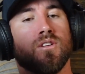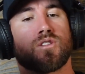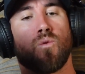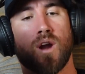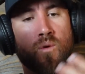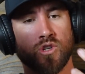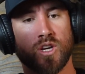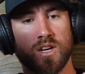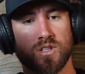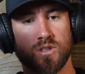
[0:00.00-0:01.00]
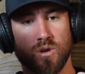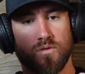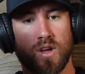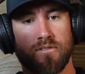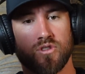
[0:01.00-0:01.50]
So what I want you guys to do,
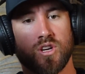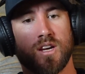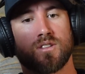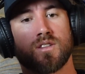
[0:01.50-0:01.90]
if you have the chance,